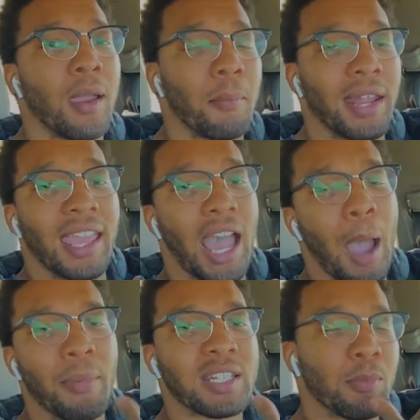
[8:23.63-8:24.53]
but how
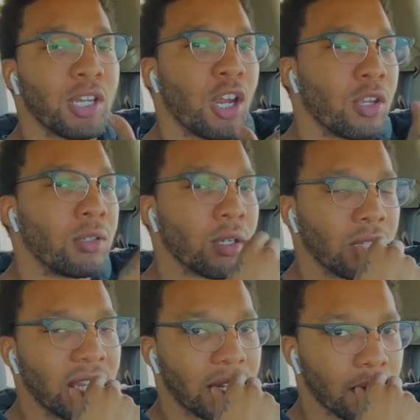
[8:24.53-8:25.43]
much money are you
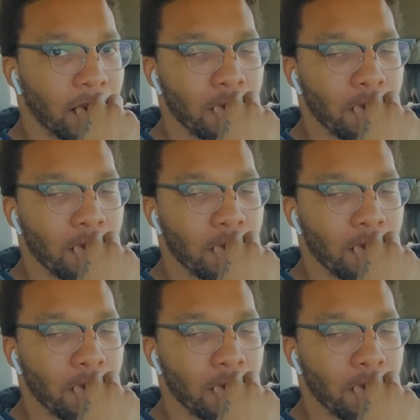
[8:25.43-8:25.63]
donating?